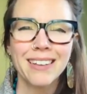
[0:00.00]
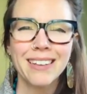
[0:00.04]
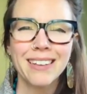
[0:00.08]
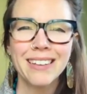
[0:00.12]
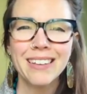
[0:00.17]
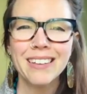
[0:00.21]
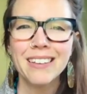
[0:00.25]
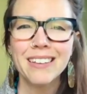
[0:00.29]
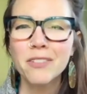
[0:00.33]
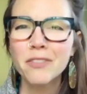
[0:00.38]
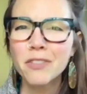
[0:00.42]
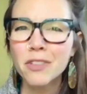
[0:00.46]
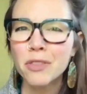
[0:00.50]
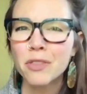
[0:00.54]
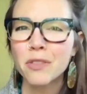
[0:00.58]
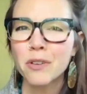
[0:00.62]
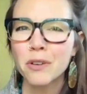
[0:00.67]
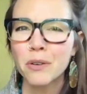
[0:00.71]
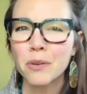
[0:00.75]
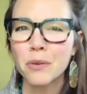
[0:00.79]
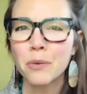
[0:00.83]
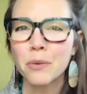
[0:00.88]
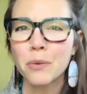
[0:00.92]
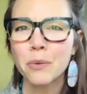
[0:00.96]
even
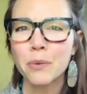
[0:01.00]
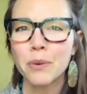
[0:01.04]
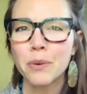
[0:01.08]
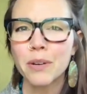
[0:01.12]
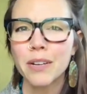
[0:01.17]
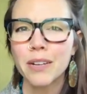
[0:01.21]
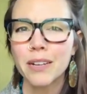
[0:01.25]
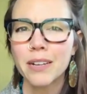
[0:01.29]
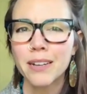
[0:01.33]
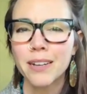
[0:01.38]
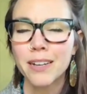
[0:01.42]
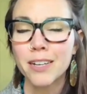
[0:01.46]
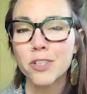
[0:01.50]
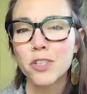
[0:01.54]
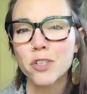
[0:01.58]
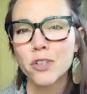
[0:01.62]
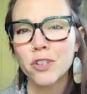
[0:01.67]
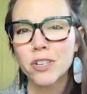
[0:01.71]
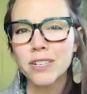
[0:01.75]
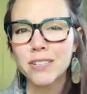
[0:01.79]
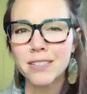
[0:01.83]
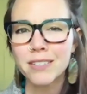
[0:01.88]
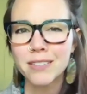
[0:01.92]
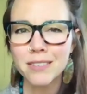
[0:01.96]
though
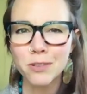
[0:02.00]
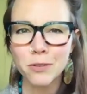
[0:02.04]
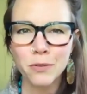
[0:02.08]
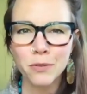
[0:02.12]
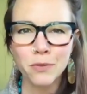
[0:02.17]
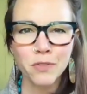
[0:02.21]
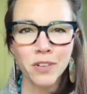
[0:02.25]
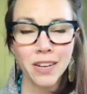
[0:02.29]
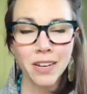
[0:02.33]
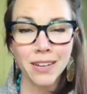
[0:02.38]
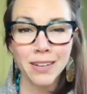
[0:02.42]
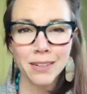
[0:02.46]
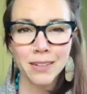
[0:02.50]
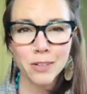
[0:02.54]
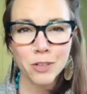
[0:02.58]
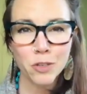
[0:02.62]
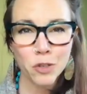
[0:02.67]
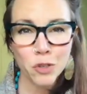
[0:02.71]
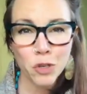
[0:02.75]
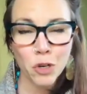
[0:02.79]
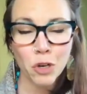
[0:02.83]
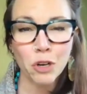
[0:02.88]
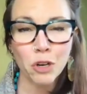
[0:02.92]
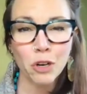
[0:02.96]
history is sort of taking
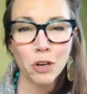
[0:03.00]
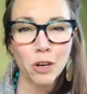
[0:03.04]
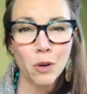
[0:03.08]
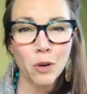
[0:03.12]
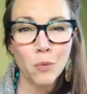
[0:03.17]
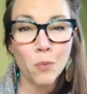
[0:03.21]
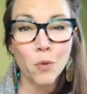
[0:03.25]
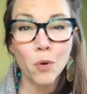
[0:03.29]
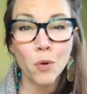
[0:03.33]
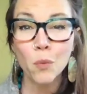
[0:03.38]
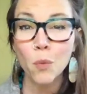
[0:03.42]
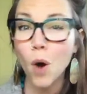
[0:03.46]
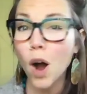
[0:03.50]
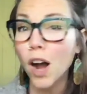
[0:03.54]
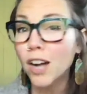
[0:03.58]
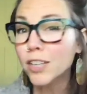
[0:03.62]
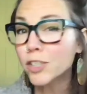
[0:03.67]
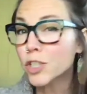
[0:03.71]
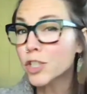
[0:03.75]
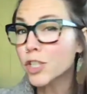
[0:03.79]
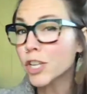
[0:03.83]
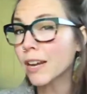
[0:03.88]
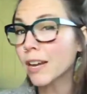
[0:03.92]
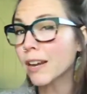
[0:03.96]
this turn and we're
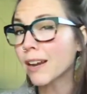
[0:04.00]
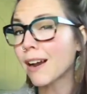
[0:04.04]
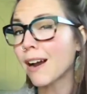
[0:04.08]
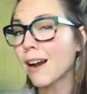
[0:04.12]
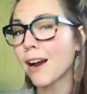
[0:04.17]
watching